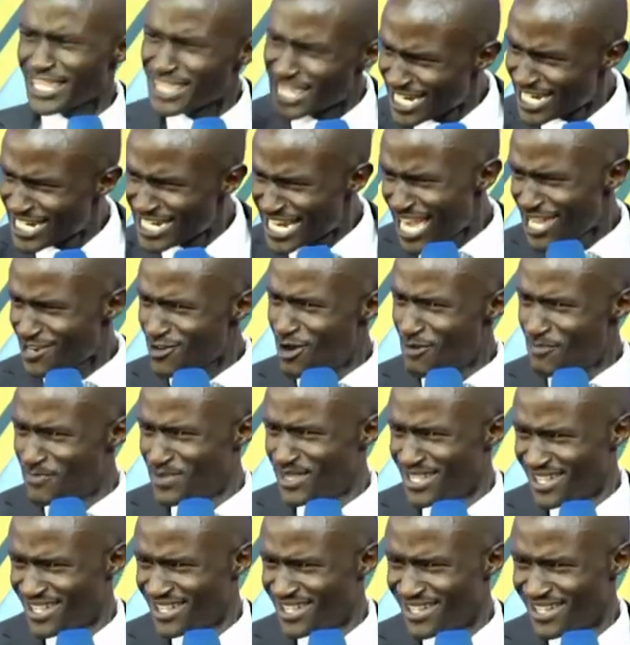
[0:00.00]
in Nairobi.
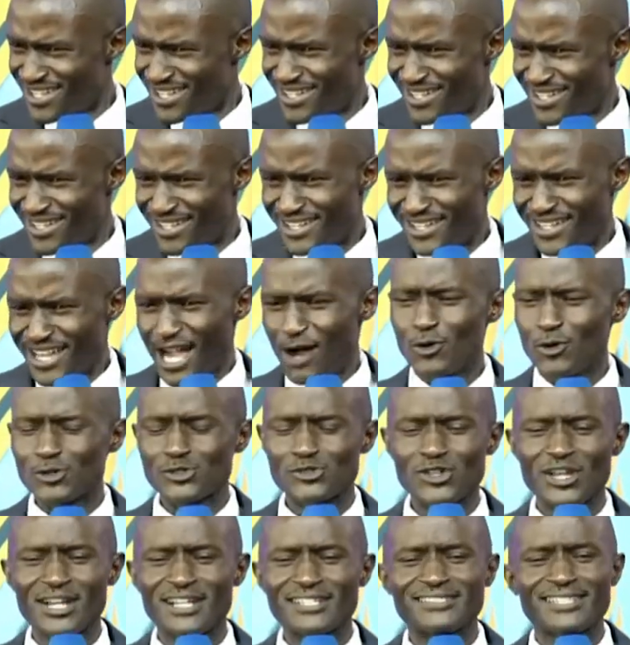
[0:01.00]
I was
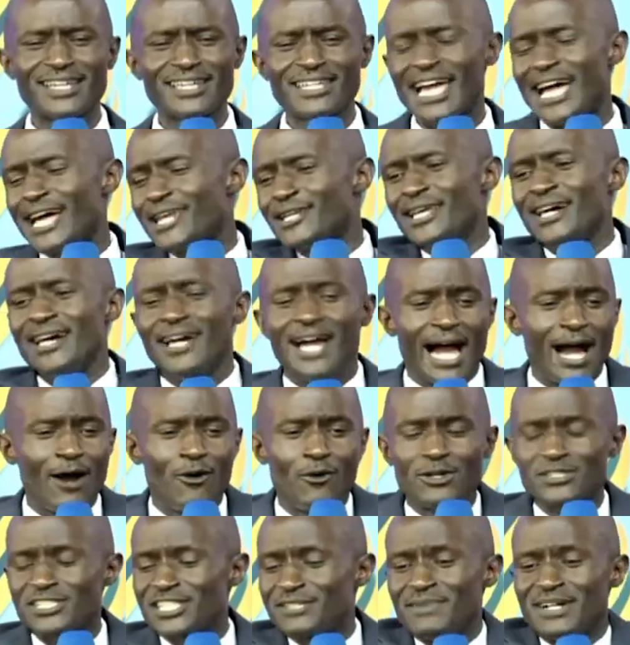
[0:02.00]
so excited, and I
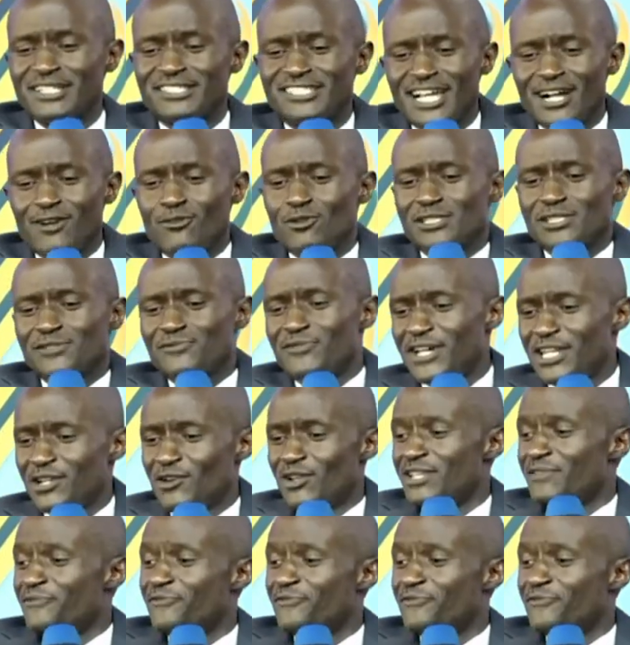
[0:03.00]
was in Machakos, very old.